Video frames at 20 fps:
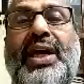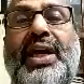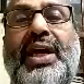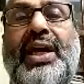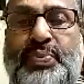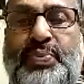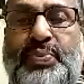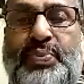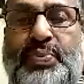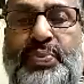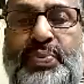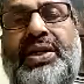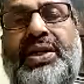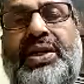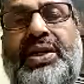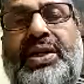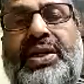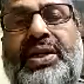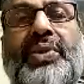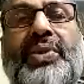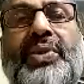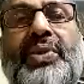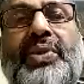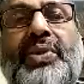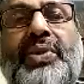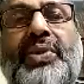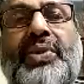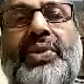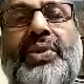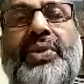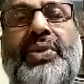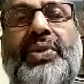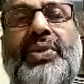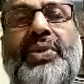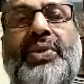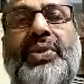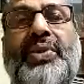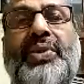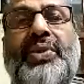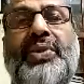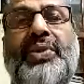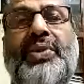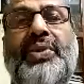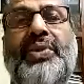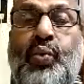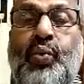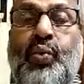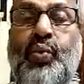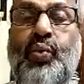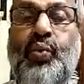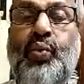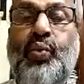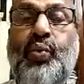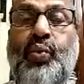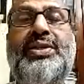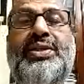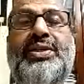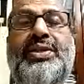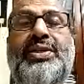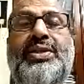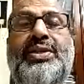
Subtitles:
prosperous country. And one of